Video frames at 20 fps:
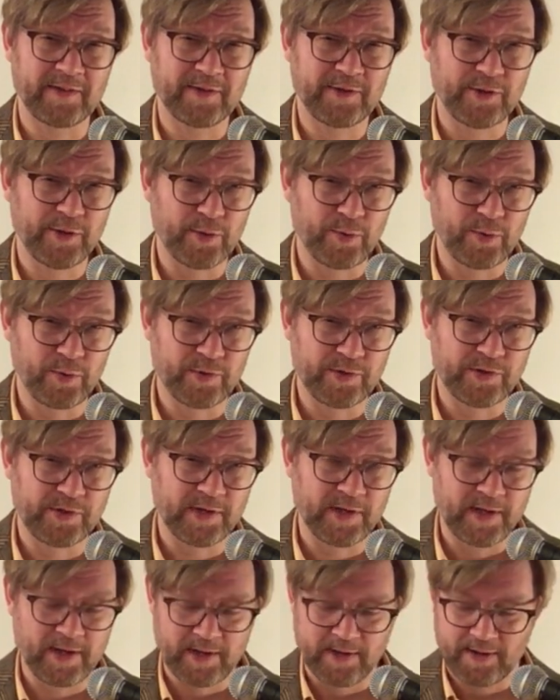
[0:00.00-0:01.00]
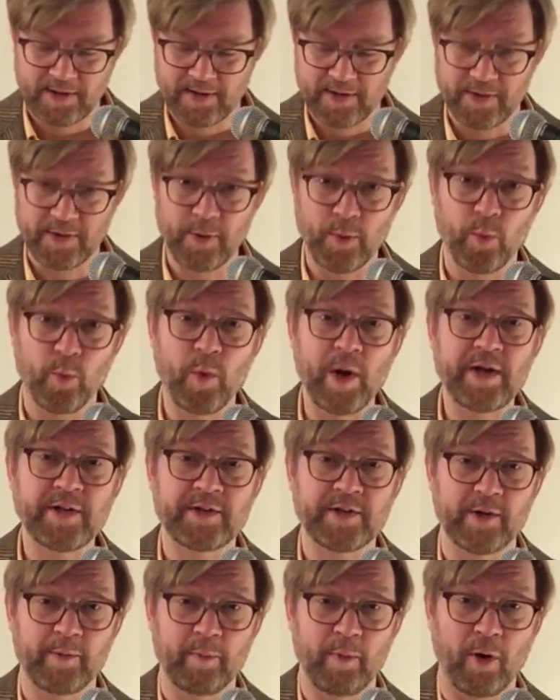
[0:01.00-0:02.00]
choose the
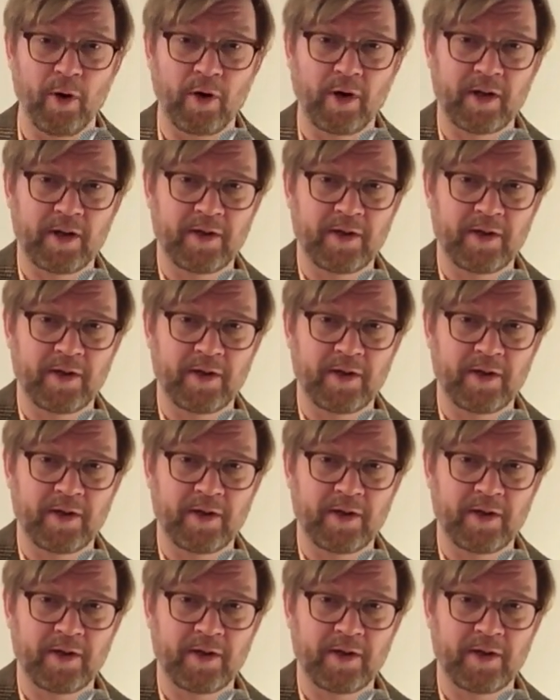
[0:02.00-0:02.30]
Winter Bock.